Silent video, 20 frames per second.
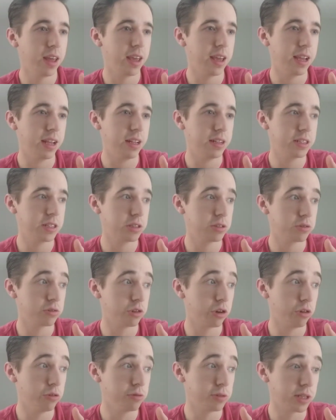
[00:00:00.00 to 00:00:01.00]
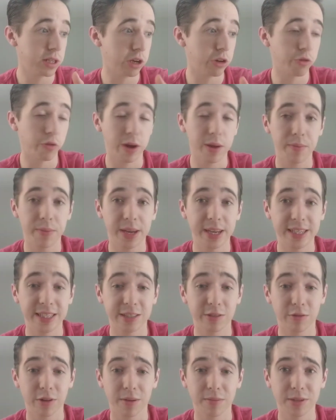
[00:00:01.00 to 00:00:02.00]
It goes at a great
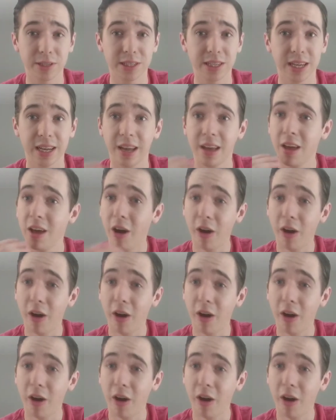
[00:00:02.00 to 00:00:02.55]
pace where I'm just like,